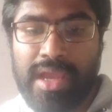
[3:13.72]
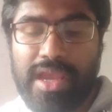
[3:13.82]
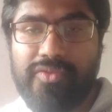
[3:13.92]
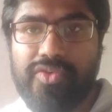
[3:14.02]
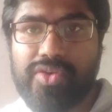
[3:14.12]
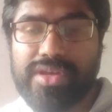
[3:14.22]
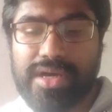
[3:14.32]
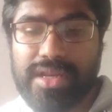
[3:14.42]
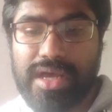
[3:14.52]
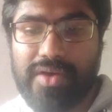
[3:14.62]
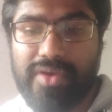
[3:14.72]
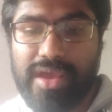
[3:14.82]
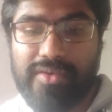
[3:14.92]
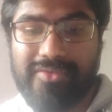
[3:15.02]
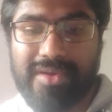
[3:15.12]
If you turn away
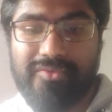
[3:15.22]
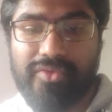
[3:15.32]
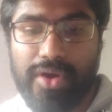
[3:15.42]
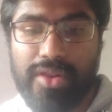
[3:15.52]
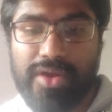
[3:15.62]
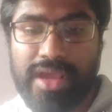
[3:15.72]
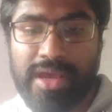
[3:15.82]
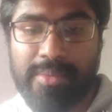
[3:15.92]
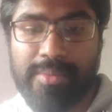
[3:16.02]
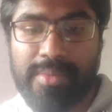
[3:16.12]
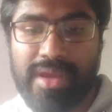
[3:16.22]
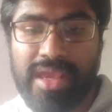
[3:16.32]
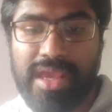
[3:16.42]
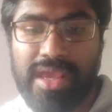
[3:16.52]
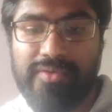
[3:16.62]
from following him,
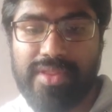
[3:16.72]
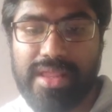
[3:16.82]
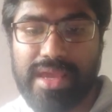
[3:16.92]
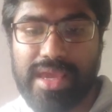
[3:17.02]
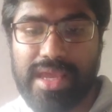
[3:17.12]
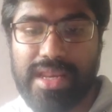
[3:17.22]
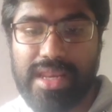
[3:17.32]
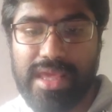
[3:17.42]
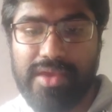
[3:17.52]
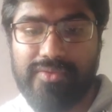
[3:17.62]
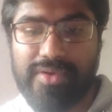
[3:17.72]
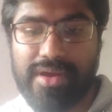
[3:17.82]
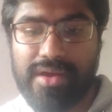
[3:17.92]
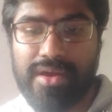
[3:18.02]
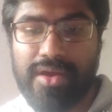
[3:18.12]
he will again leave
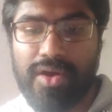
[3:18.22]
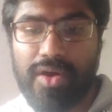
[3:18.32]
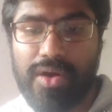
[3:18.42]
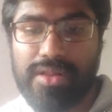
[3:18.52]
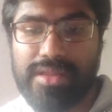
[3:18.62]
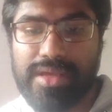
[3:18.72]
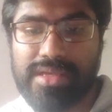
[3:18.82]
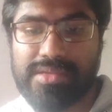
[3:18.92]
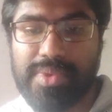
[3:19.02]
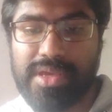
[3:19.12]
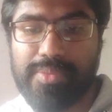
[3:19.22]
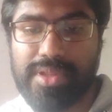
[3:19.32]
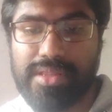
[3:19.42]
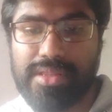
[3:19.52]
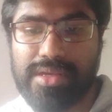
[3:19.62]
all his
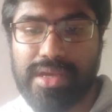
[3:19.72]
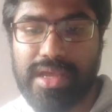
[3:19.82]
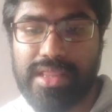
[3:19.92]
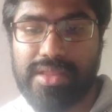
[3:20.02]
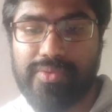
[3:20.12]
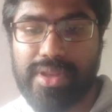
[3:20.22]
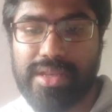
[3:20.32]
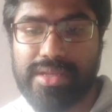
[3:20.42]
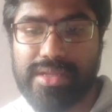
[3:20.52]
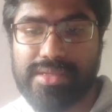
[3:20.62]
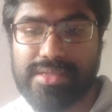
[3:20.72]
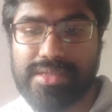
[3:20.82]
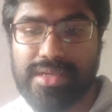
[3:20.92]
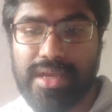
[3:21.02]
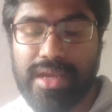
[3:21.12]
people in the wilderness,
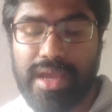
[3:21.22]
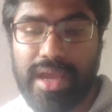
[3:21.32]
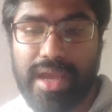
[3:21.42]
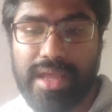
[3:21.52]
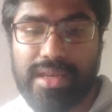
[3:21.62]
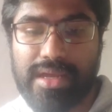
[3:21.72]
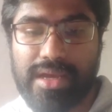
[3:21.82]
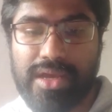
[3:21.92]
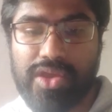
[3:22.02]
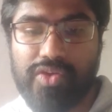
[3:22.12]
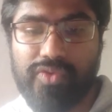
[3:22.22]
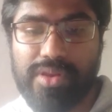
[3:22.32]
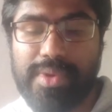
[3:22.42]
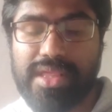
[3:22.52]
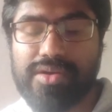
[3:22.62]
and you
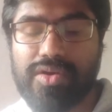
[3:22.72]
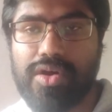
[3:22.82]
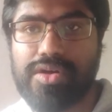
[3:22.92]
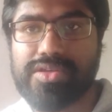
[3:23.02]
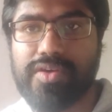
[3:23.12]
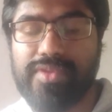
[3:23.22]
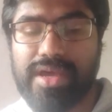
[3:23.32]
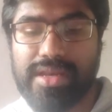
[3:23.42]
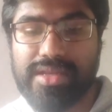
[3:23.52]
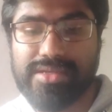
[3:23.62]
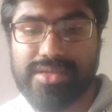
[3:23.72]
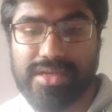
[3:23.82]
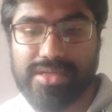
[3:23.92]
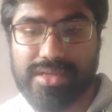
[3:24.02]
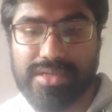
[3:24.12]
will be the cause of their
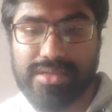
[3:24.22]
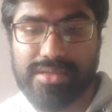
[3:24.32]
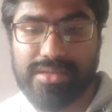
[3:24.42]
destruction.